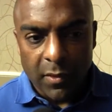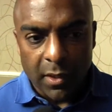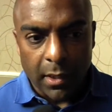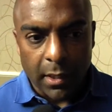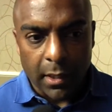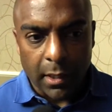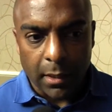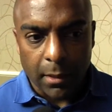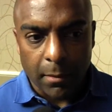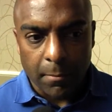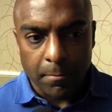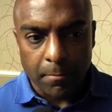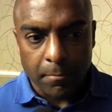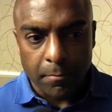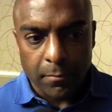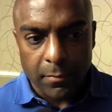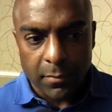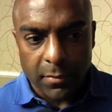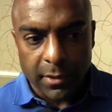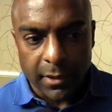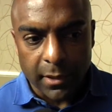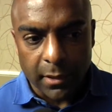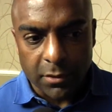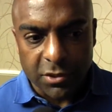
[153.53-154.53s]
You
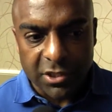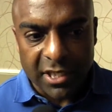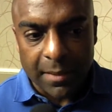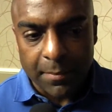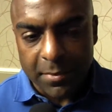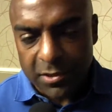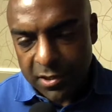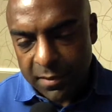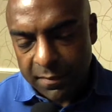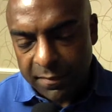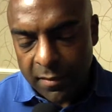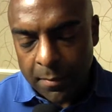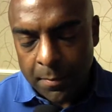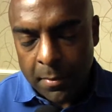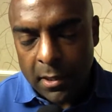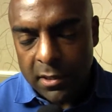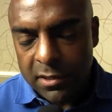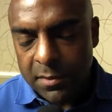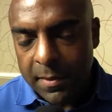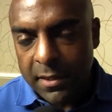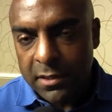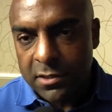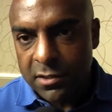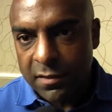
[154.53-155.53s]
know, championship football
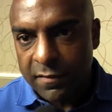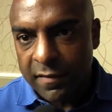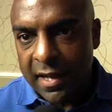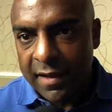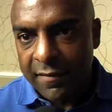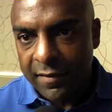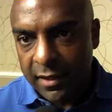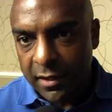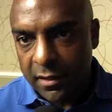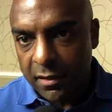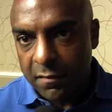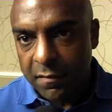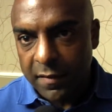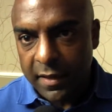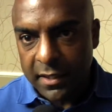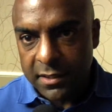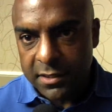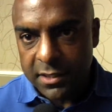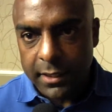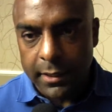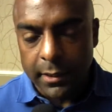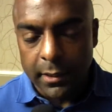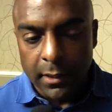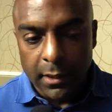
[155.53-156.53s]
is about surviving and
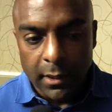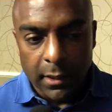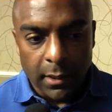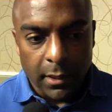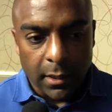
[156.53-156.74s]
advancing.